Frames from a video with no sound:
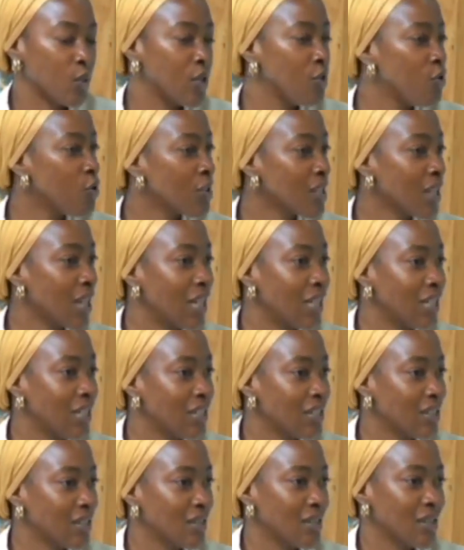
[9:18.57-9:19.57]
When you scan
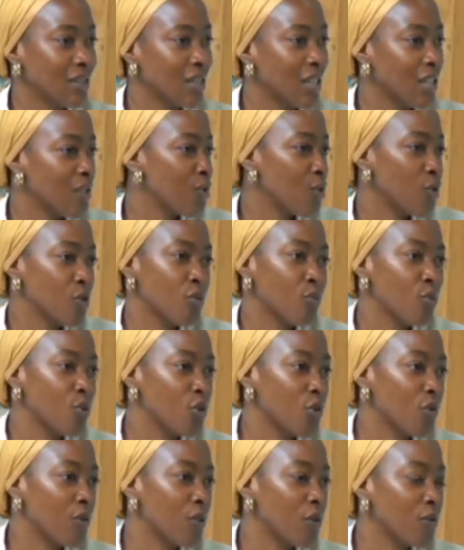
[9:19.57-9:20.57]
it, there's not
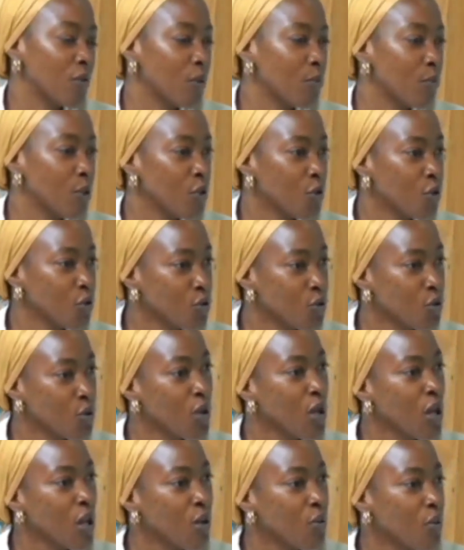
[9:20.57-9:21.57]
much of information.
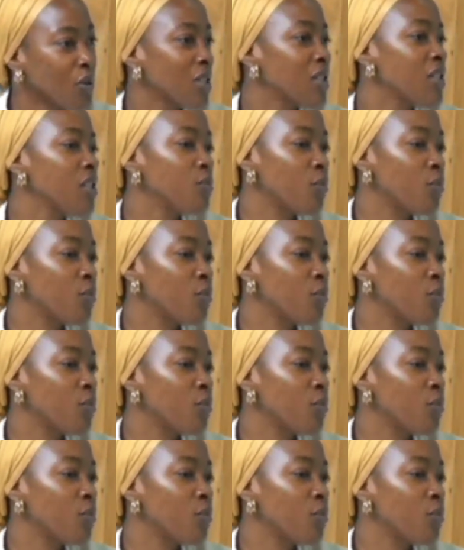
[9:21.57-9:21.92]
So what's the